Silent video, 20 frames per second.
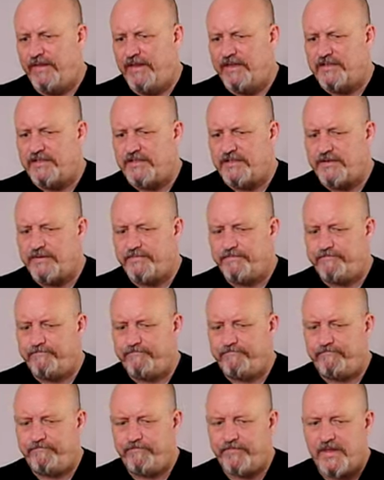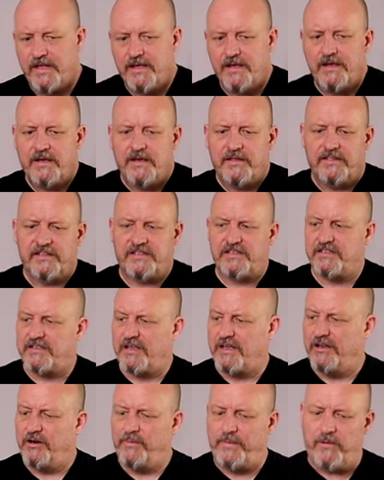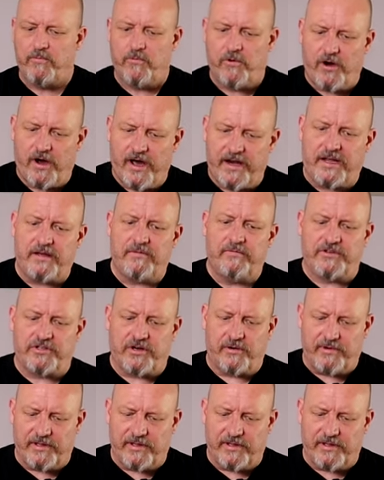this. This is a little bit wider, which I